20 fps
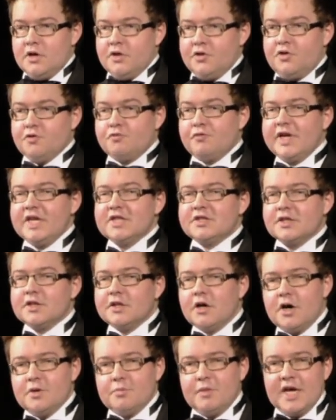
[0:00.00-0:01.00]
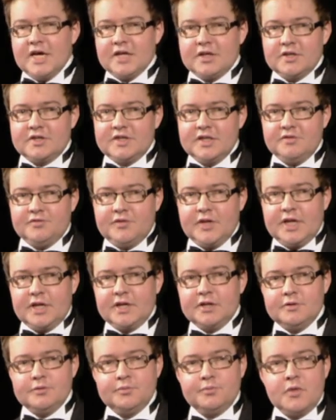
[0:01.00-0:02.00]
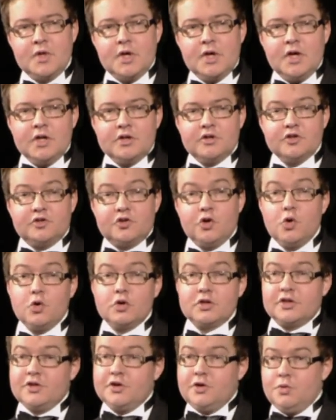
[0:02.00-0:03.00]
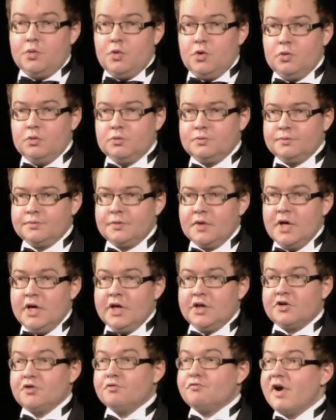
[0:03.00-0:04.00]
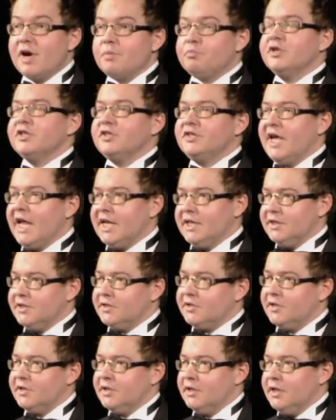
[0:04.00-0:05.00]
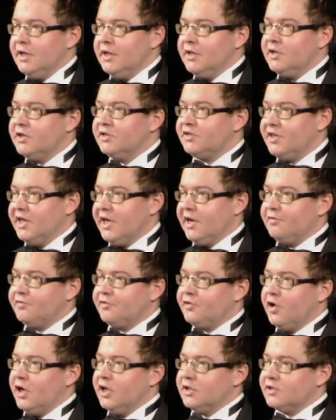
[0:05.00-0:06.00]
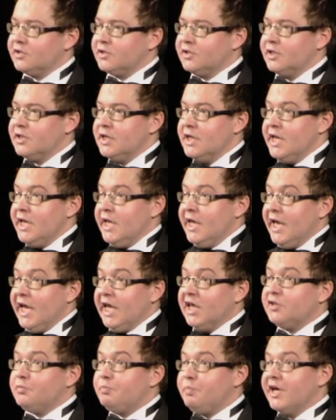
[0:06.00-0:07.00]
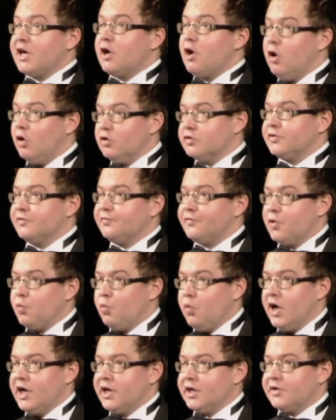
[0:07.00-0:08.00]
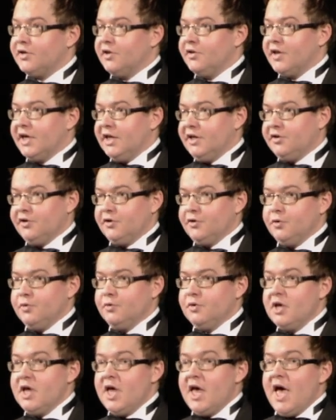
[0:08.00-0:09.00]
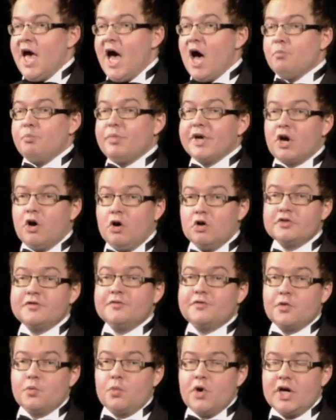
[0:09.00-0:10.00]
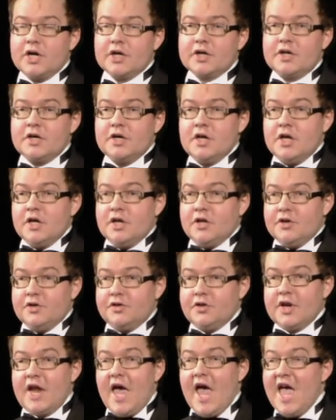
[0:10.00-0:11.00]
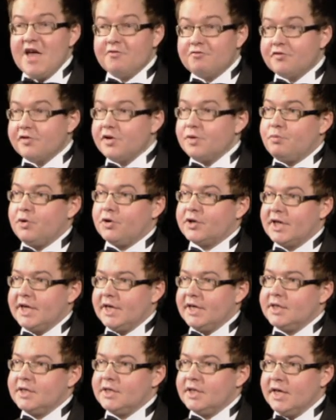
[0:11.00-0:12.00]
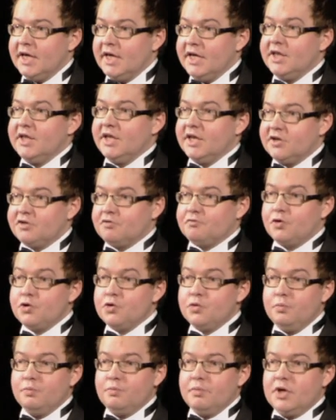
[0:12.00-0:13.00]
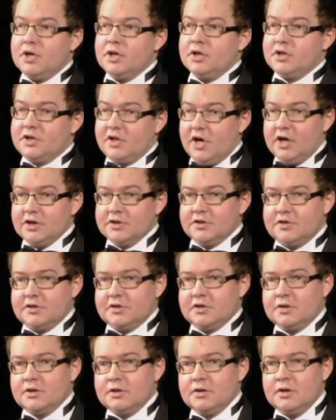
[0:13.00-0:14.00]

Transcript: The reason that I'm here this evening to talk to you all, to represent the CF Trust, is because of the work that they do, and because of the work that everybody in this room does